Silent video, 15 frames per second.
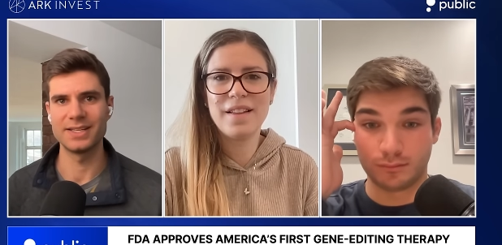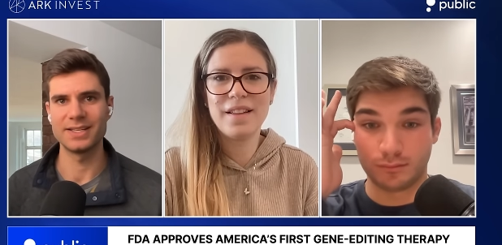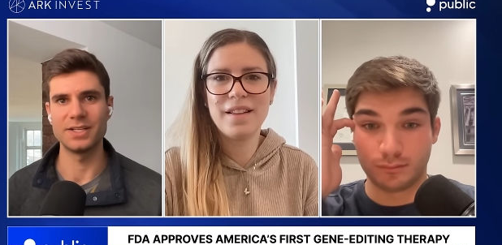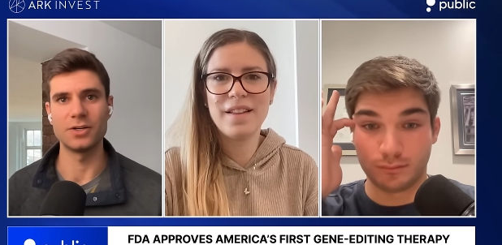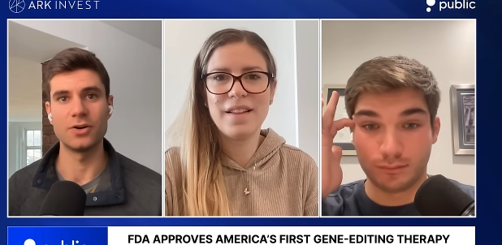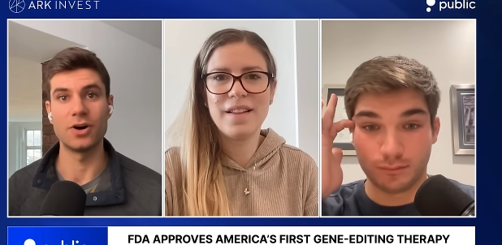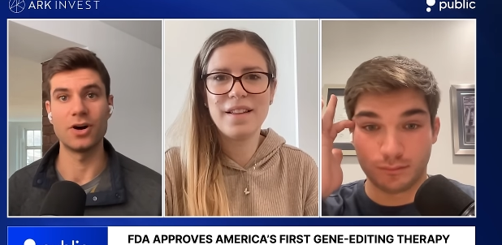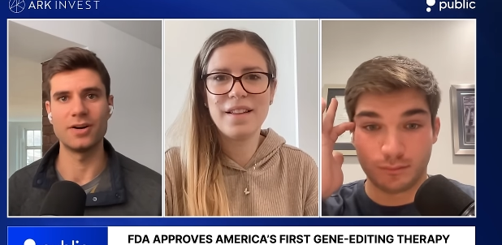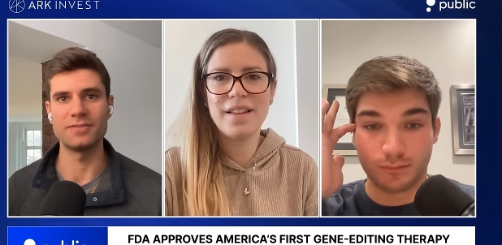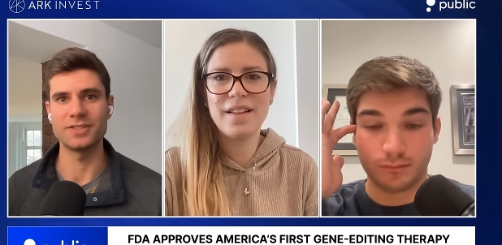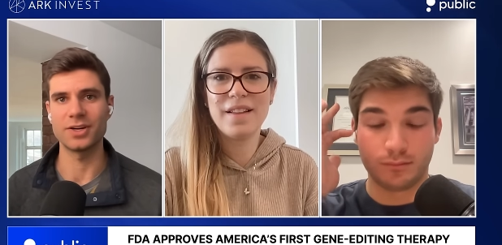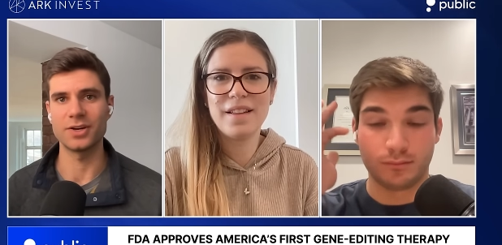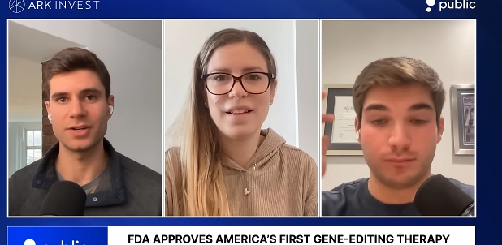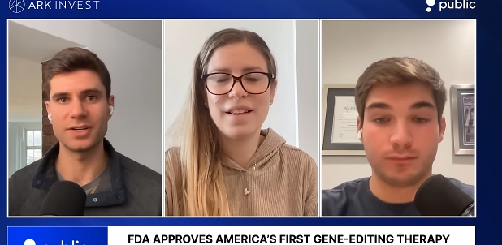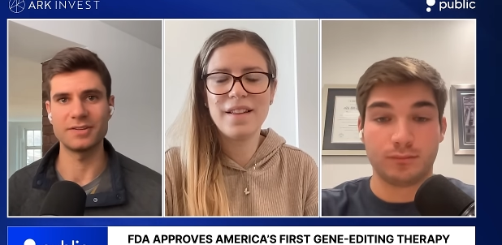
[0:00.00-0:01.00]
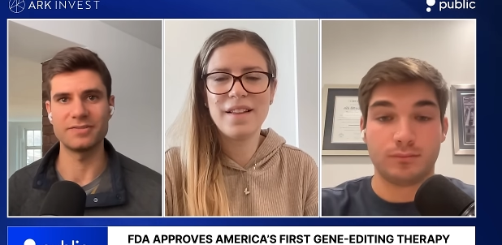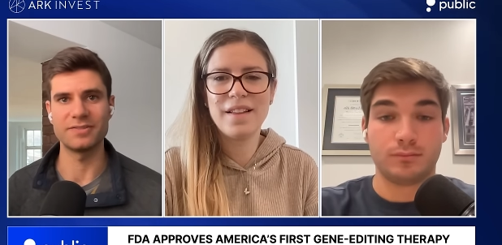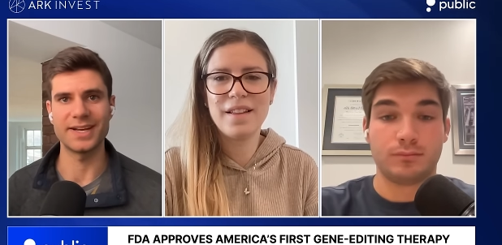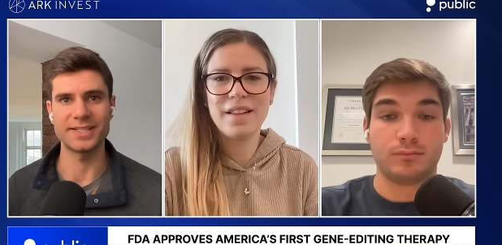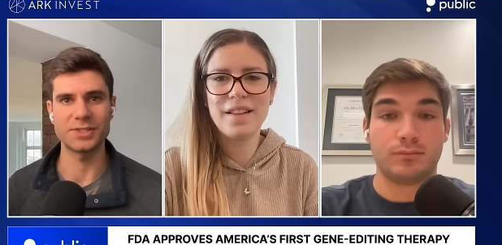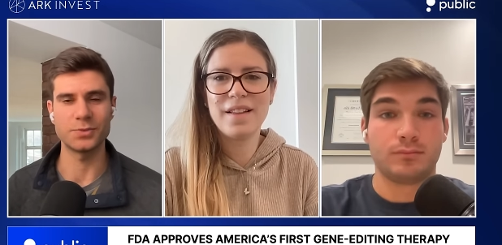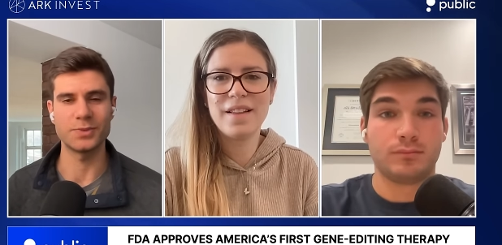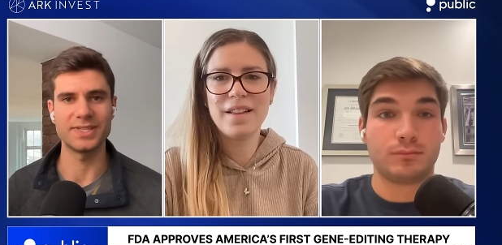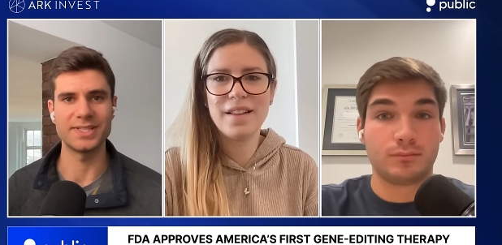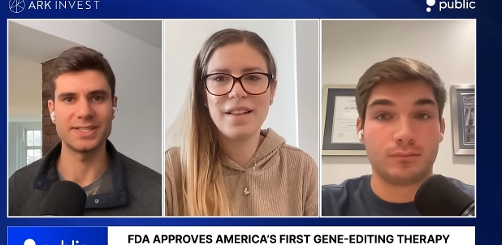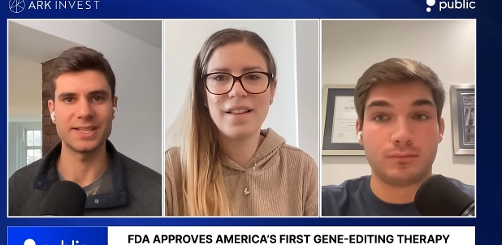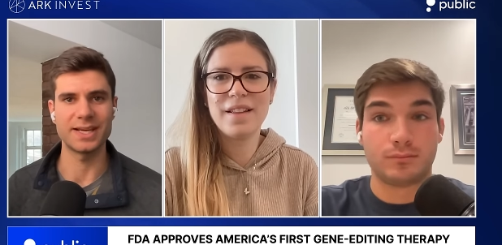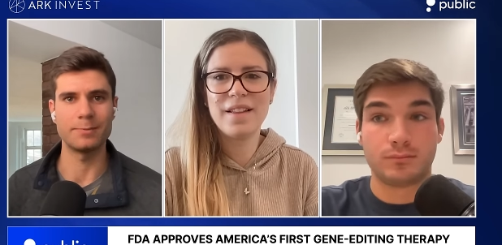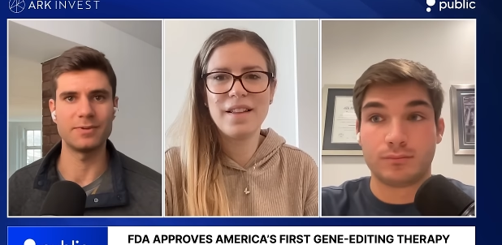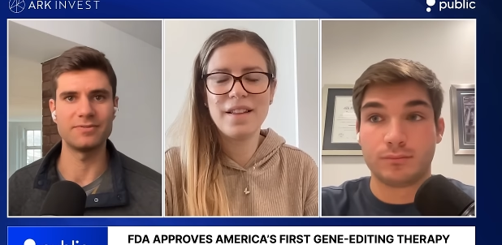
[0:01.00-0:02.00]
Speaker 1: you know, off-target effects with this
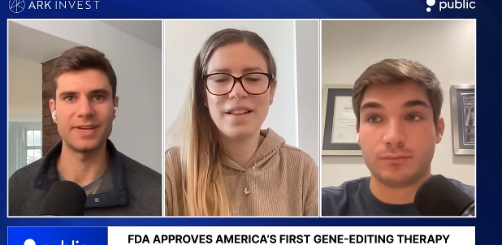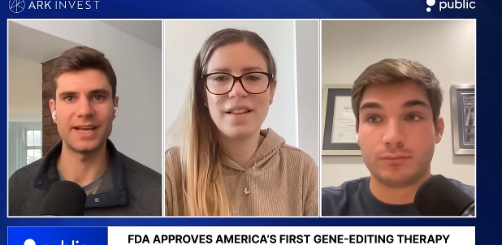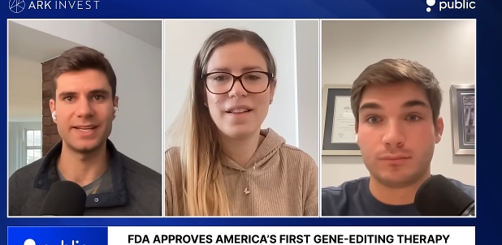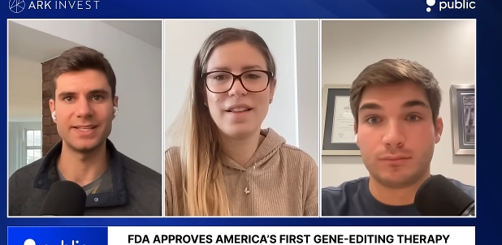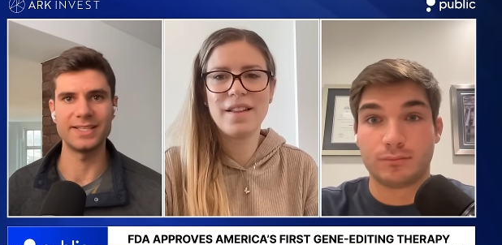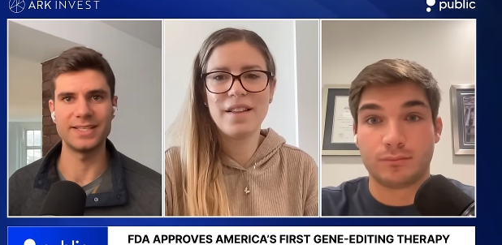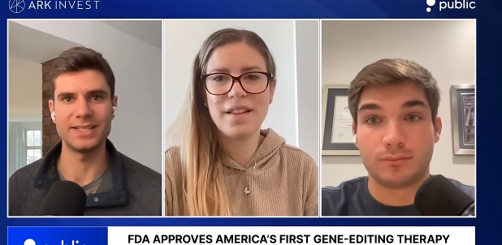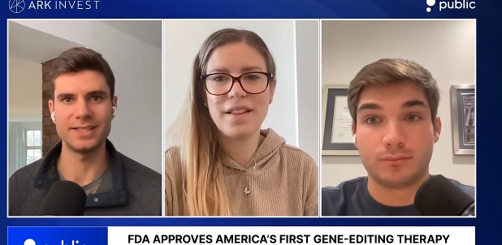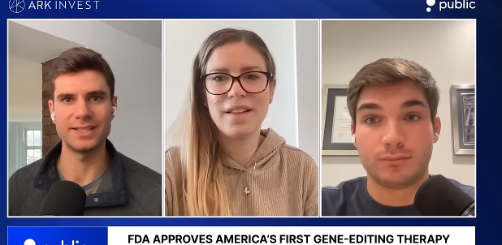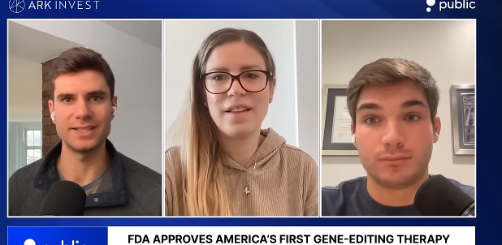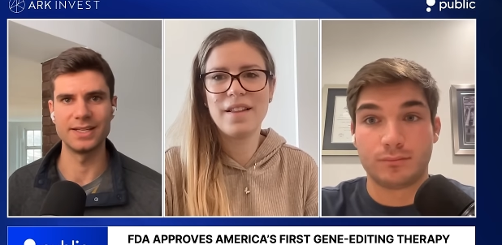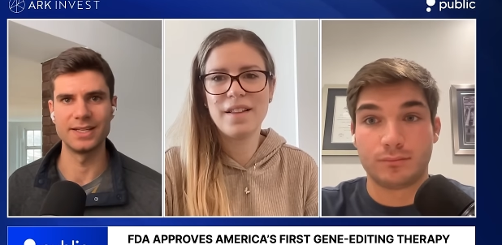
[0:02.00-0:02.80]
type of editing,